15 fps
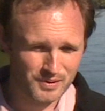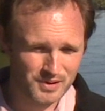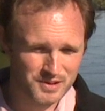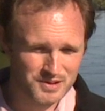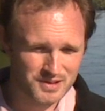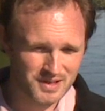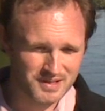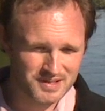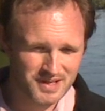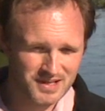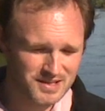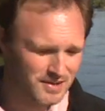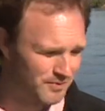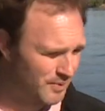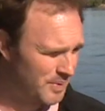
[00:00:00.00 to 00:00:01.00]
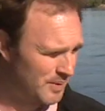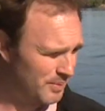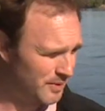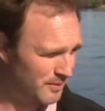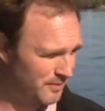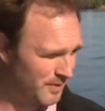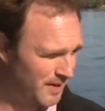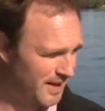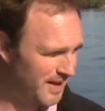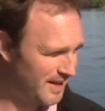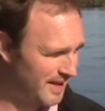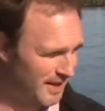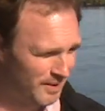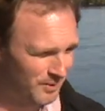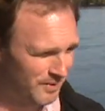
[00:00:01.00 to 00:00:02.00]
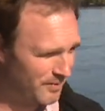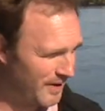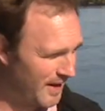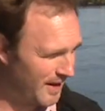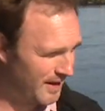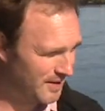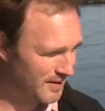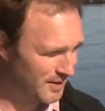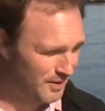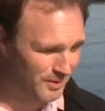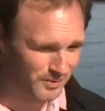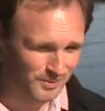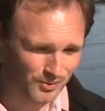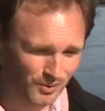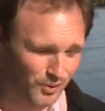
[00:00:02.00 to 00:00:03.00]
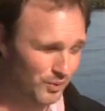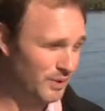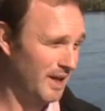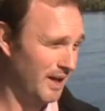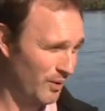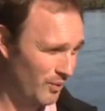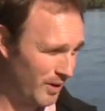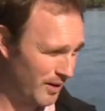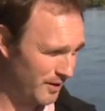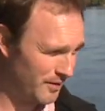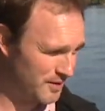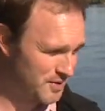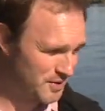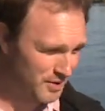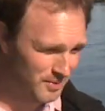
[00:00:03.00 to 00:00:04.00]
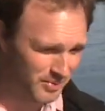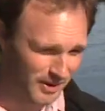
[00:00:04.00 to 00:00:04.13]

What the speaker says: It's easy for people to forget now that we've had a whole lot of water this year,